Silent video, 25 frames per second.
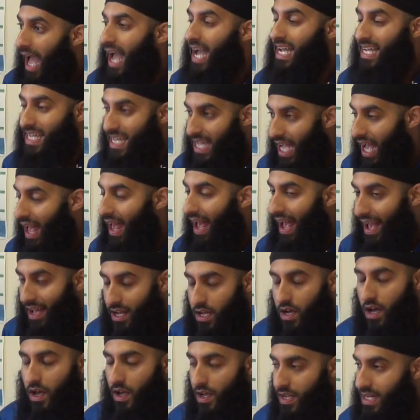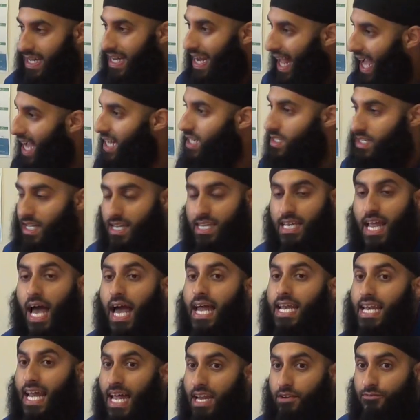uh, uh, uh, land and,
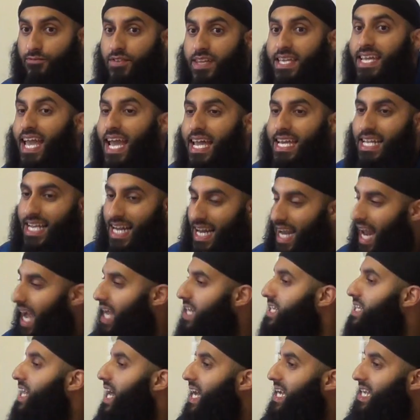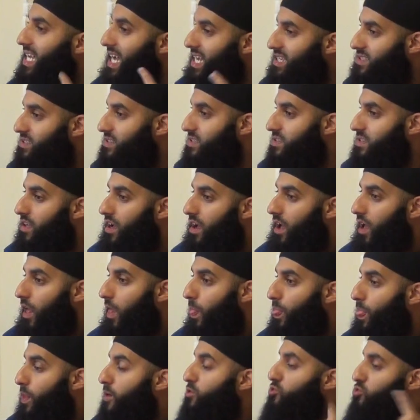and, and regaining land against
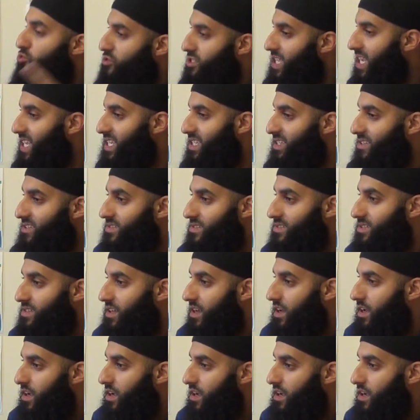the Crusaders,